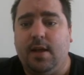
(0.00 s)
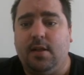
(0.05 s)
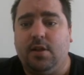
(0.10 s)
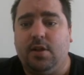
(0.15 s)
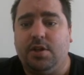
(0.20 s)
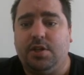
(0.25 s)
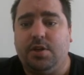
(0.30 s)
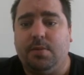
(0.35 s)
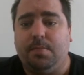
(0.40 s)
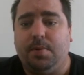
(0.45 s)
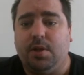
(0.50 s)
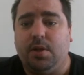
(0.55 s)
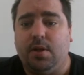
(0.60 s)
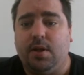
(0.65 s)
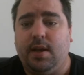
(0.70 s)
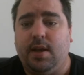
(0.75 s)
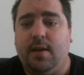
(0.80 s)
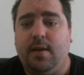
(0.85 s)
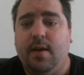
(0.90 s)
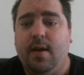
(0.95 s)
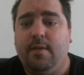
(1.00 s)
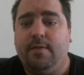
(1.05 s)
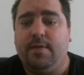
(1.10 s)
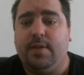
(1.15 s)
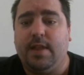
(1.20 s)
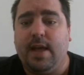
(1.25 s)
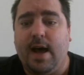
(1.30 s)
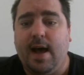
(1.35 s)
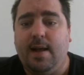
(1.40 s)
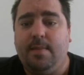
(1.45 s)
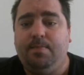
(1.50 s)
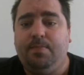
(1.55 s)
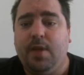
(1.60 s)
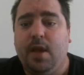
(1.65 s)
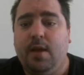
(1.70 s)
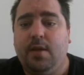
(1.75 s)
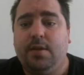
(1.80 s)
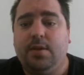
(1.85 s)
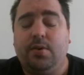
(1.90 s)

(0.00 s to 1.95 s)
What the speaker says: eligibility for that.